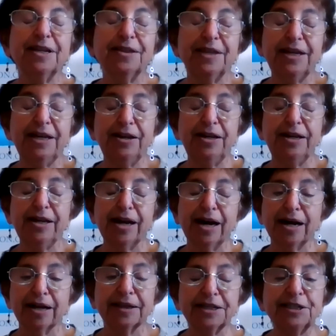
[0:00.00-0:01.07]
the
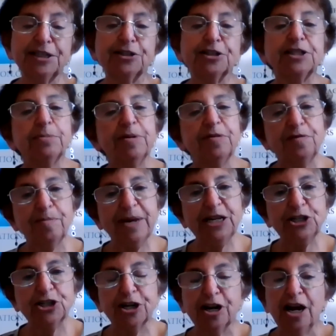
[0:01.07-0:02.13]
listeners some
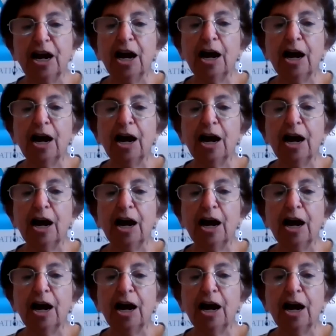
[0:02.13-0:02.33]
information